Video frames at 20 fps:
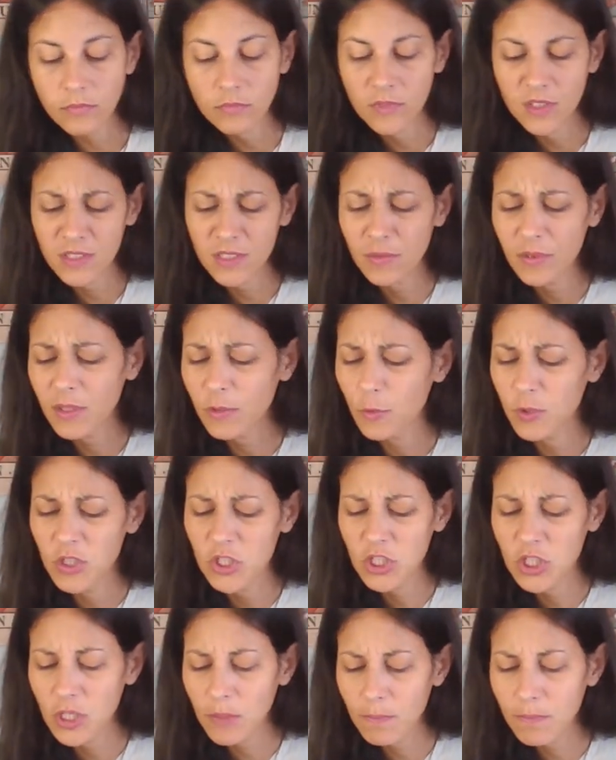Something with
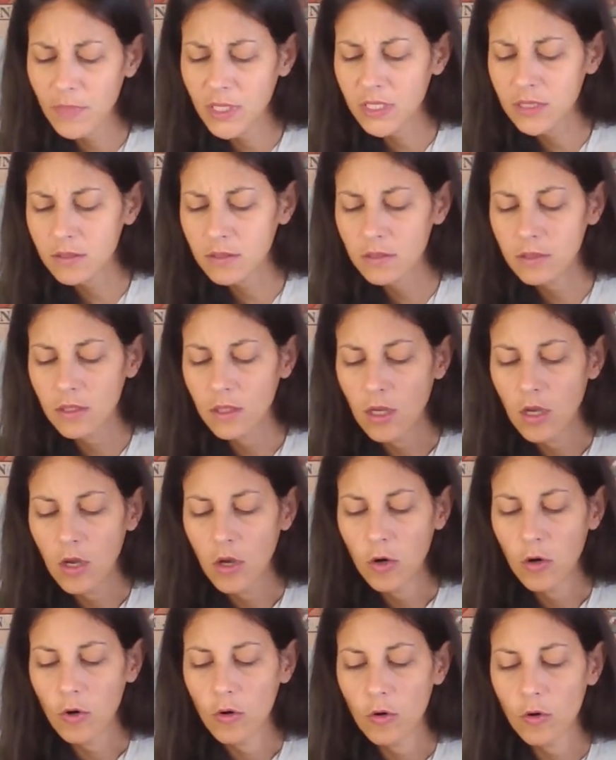shipment,
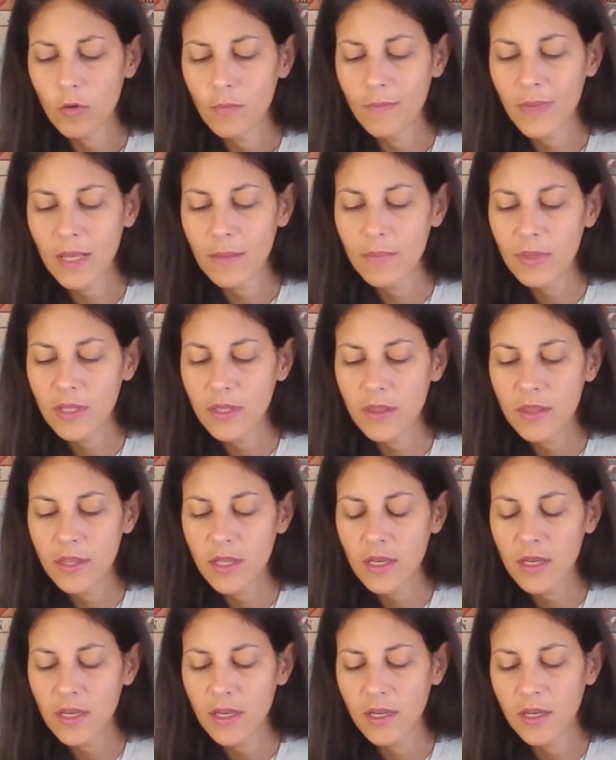or maybe
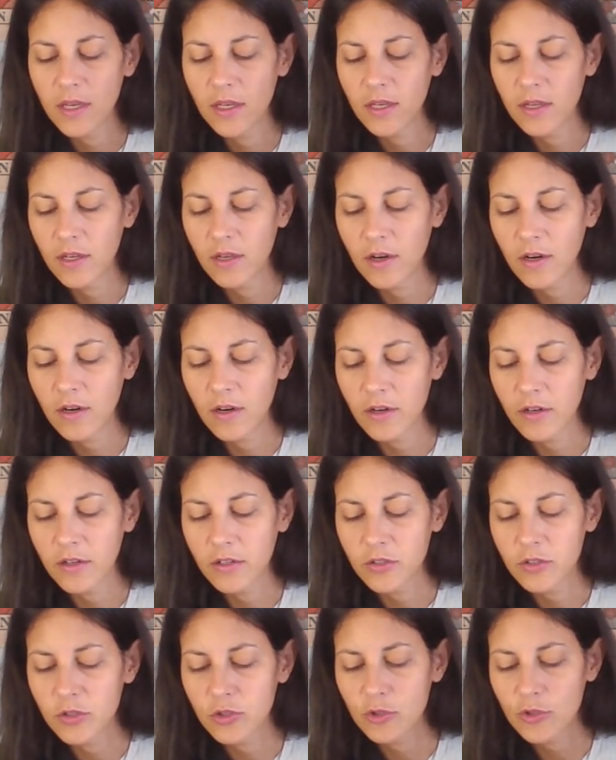they
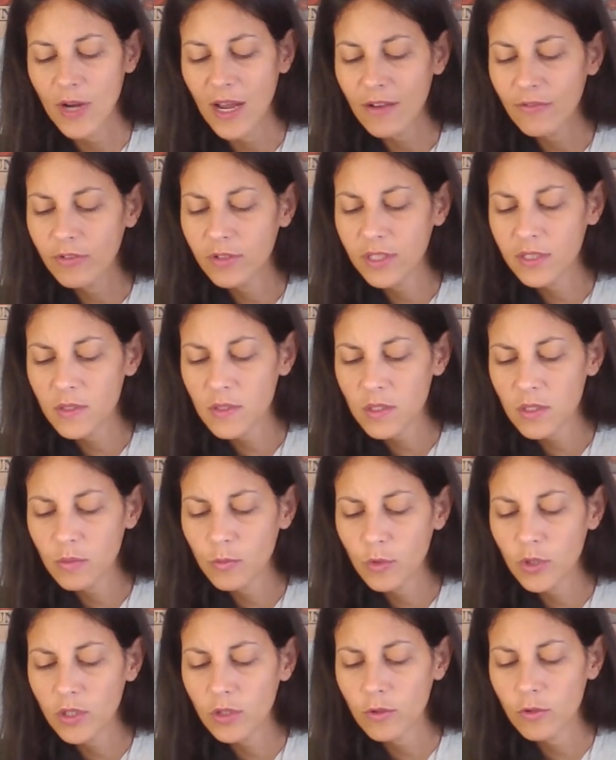are traveling
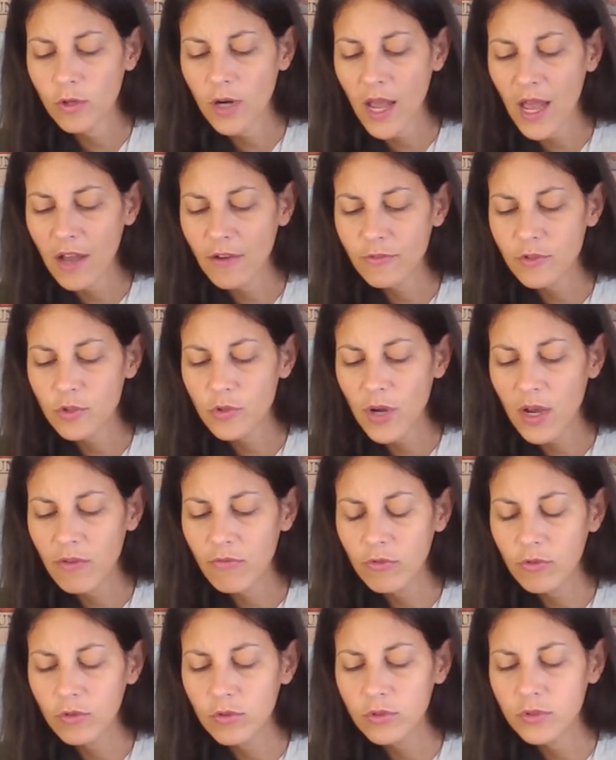somewhere or have
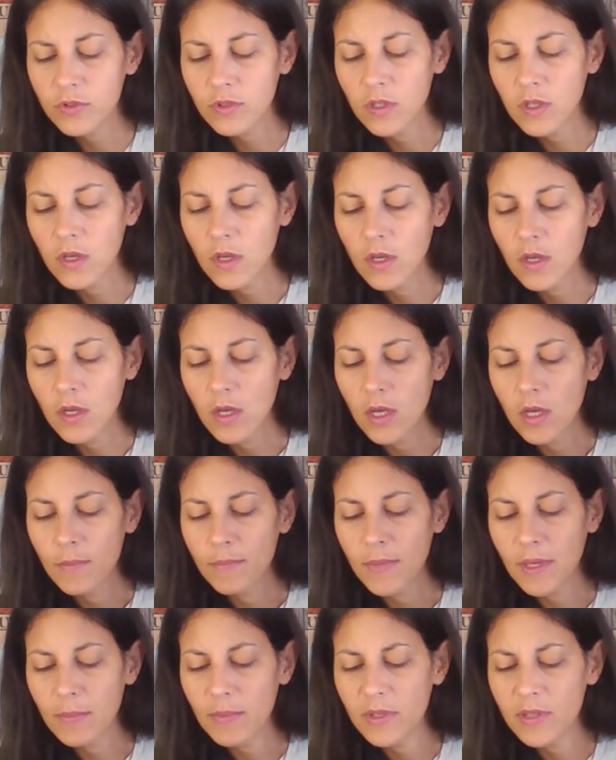traveled.
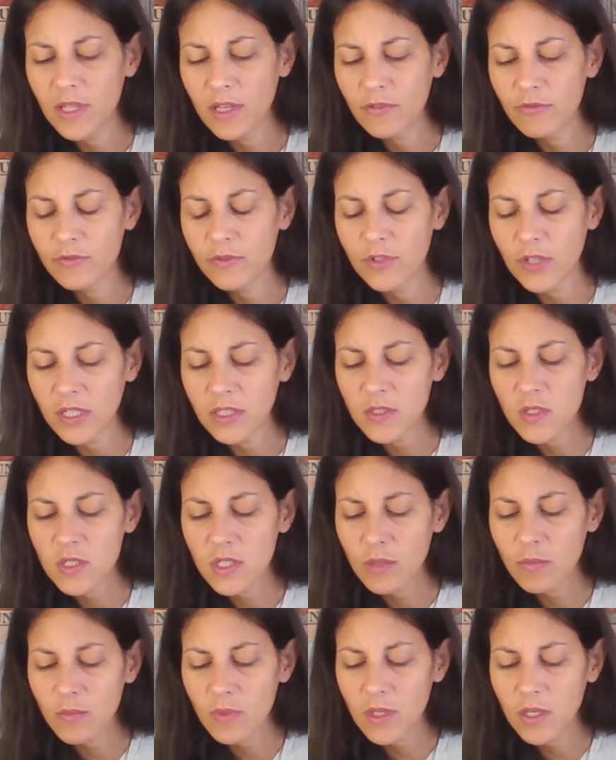Maybe they've done
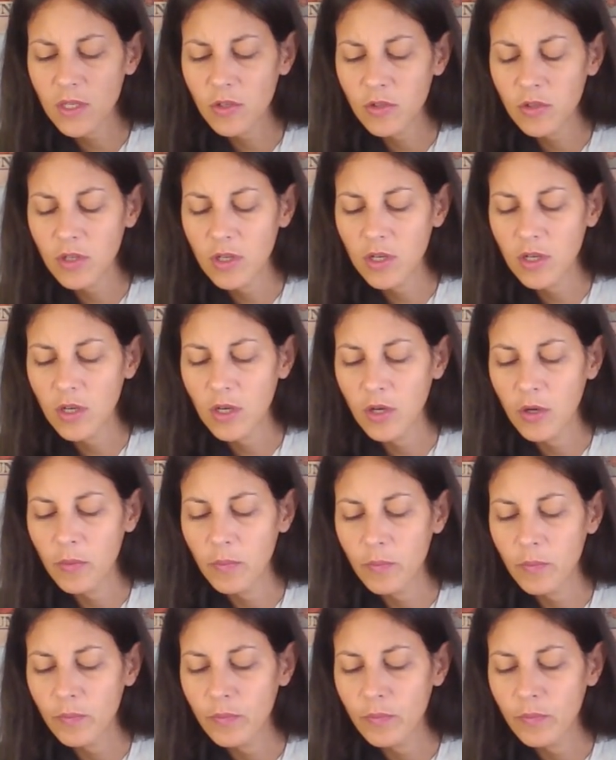something um,